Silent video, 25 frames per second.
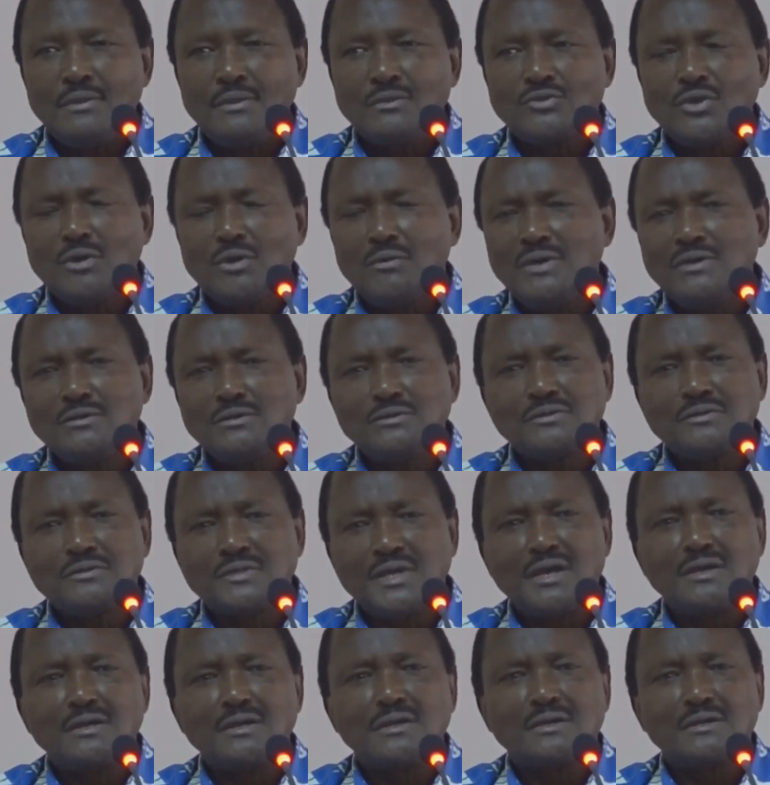So I want to
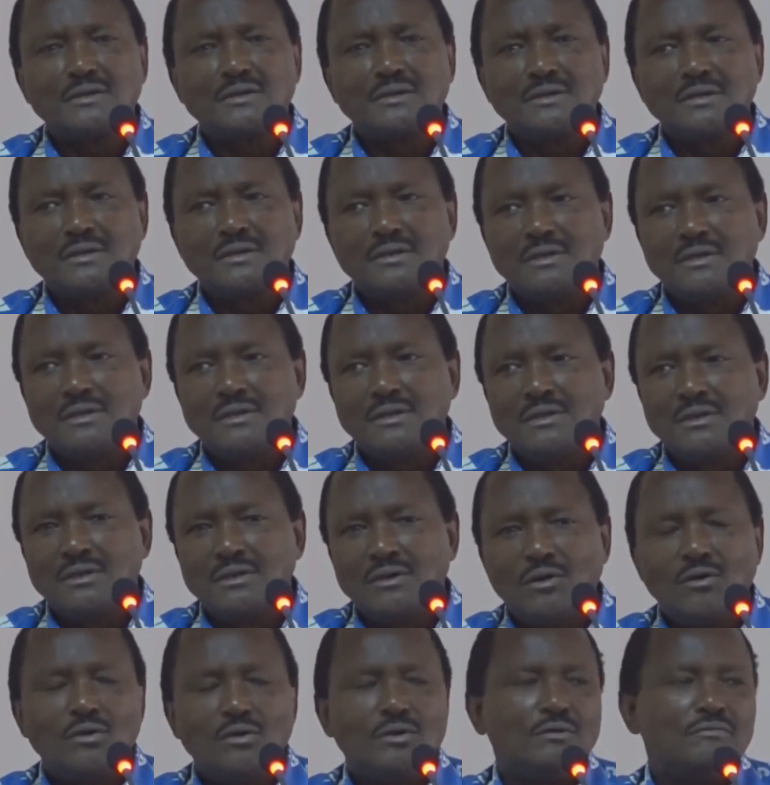thank
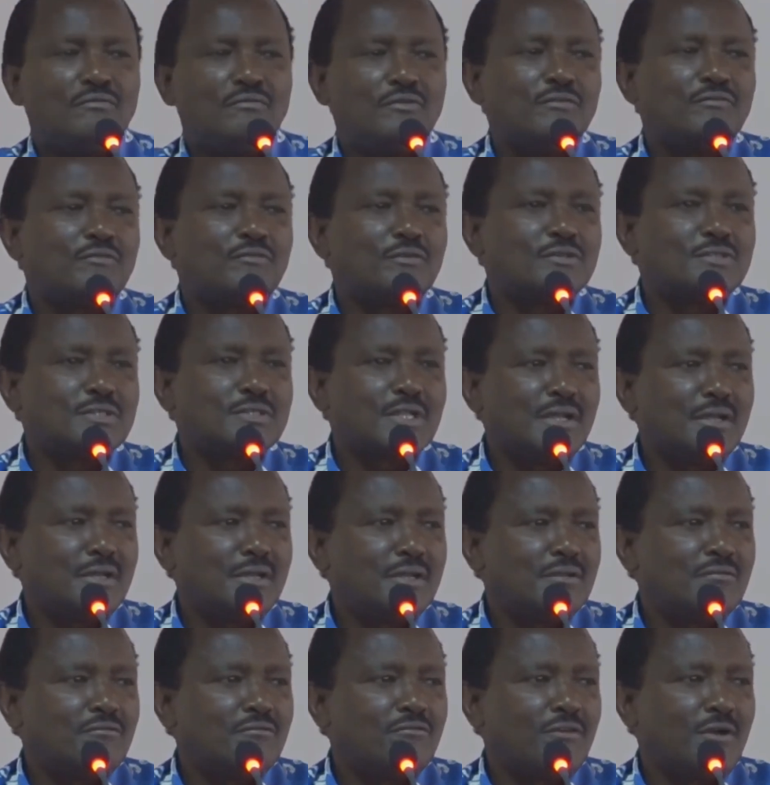all of you for
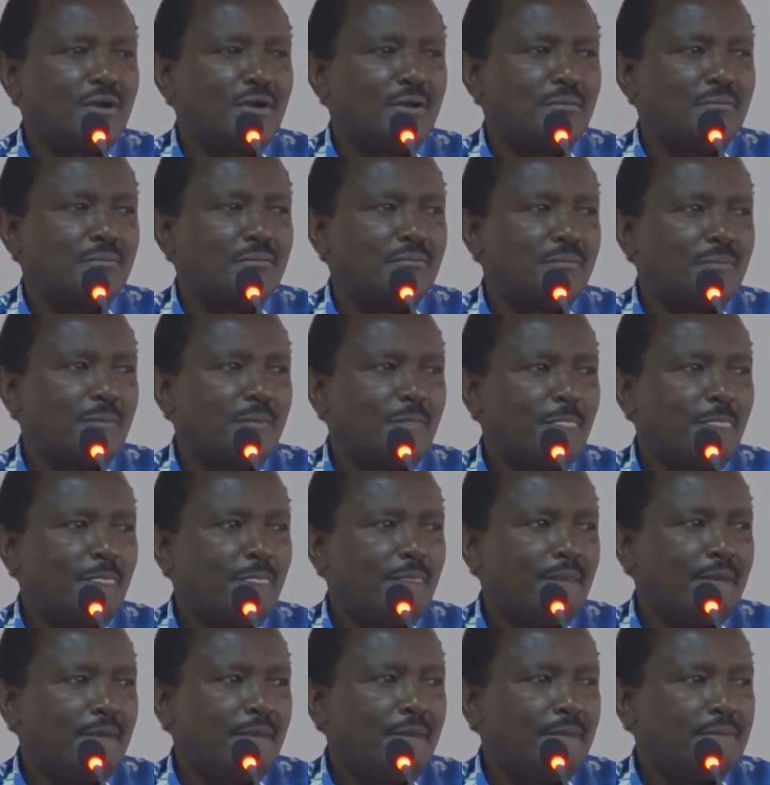standing firm.
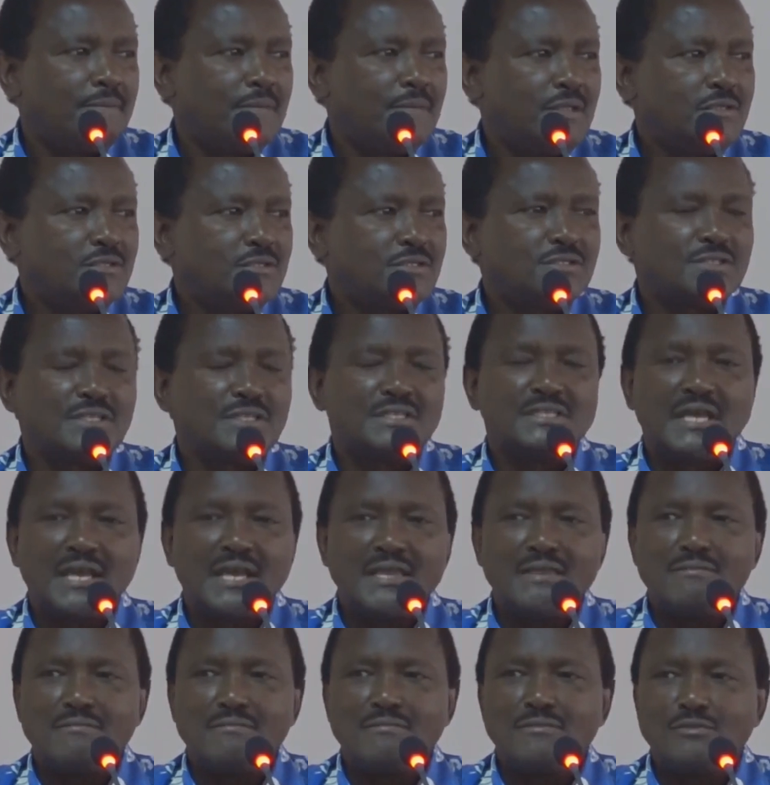This is a
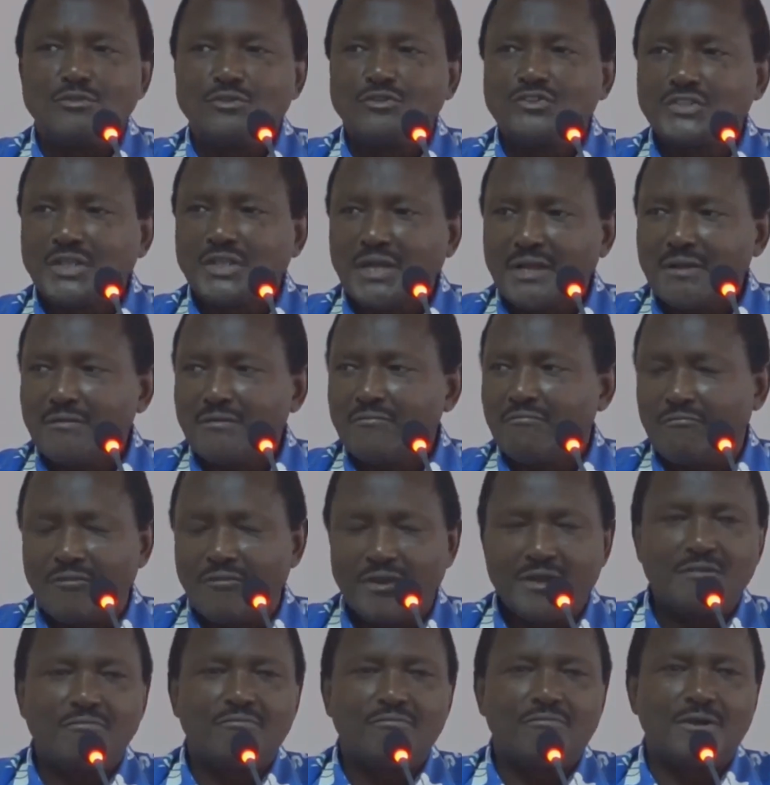time to stand
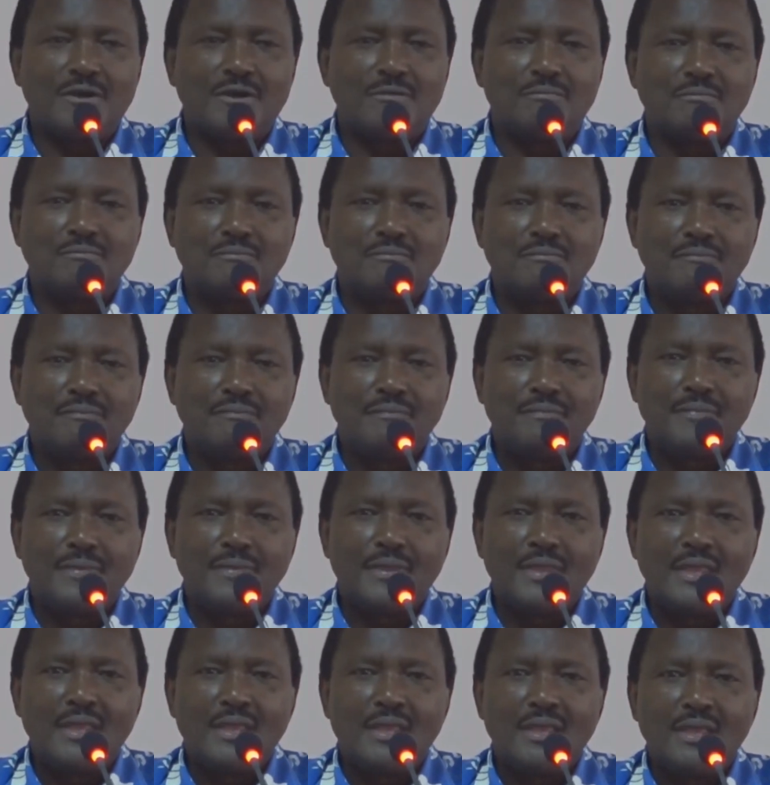very firm
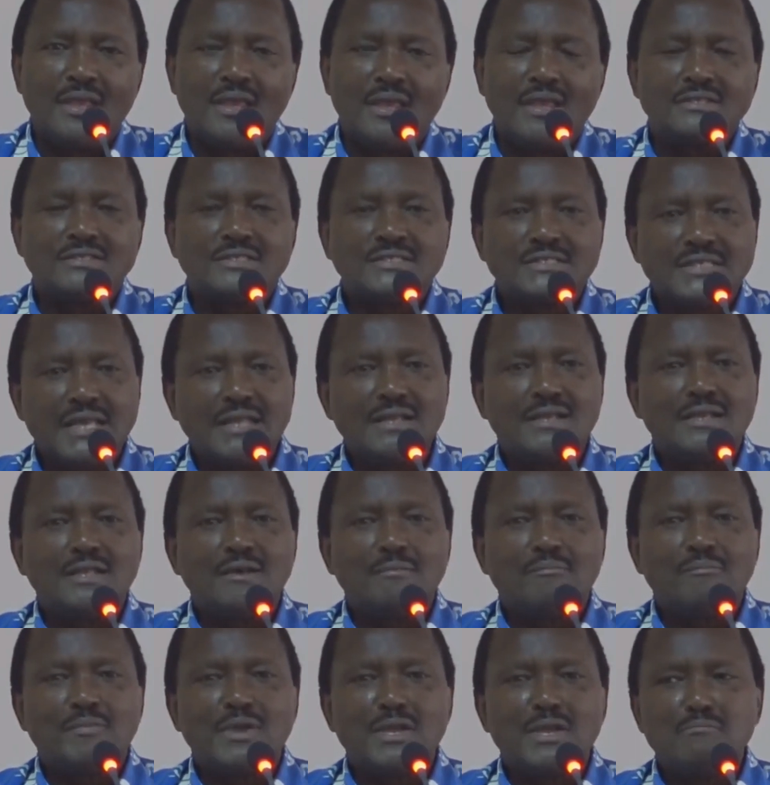and stand
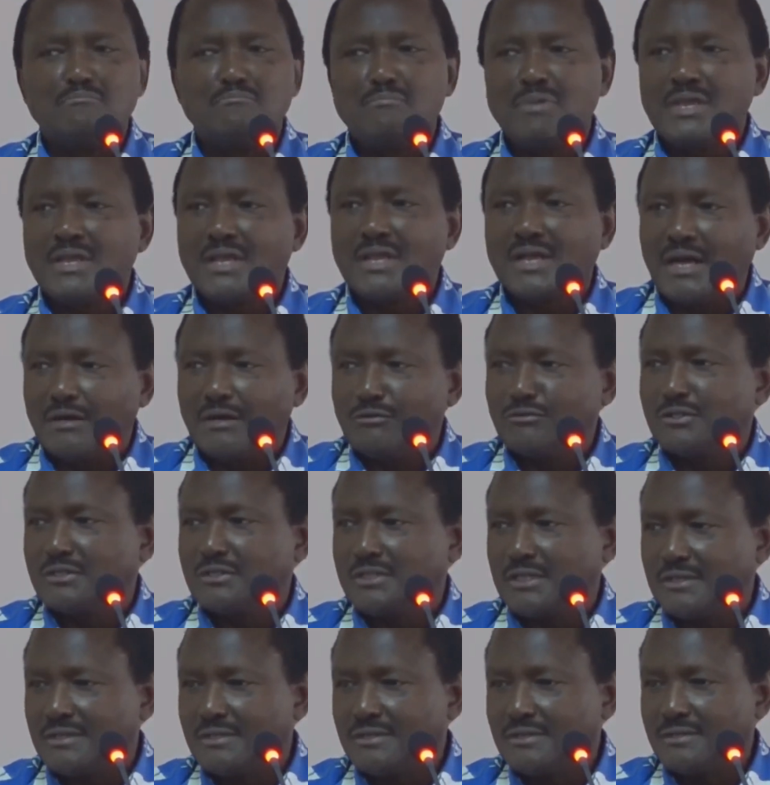up and be
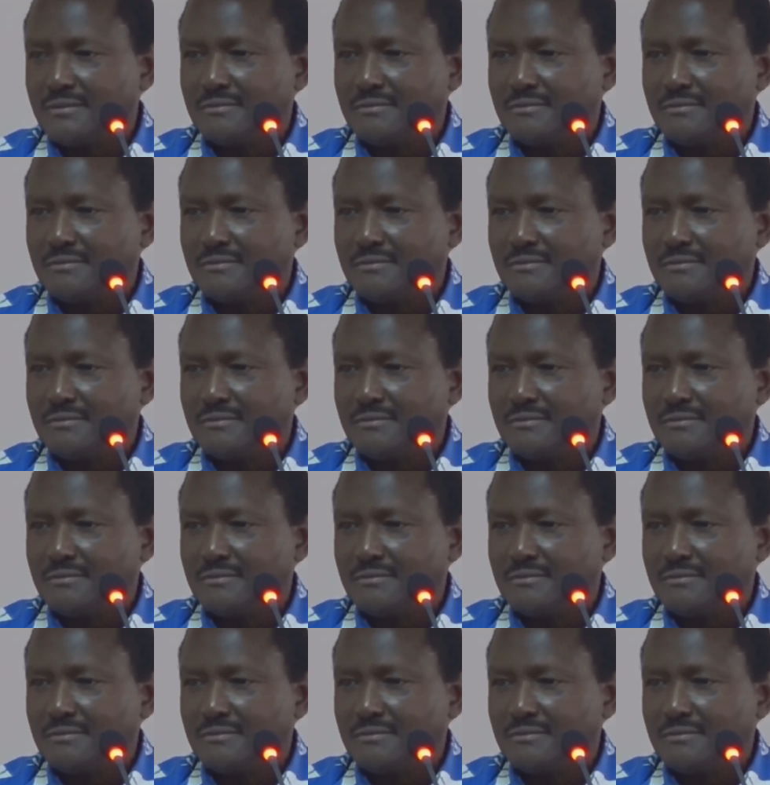counted.